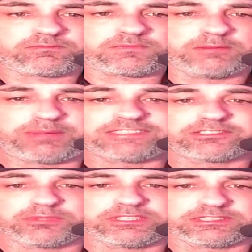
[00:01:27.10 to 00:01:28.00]
by
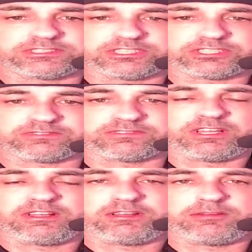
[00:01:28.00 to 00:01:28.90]
split decision
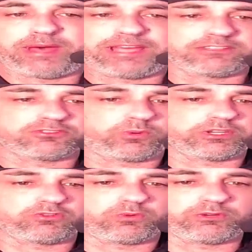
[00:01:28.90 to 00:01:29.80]
back in
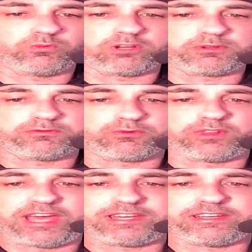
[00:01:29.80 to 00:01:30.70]
2021. Before
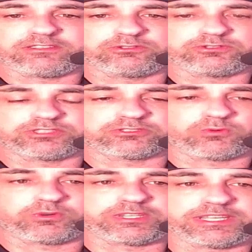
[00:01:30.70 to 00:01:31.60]
that, he didn't lose since
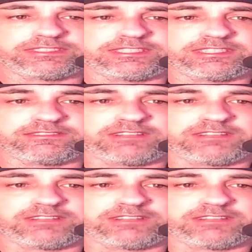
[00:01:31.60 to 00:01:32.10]
2018.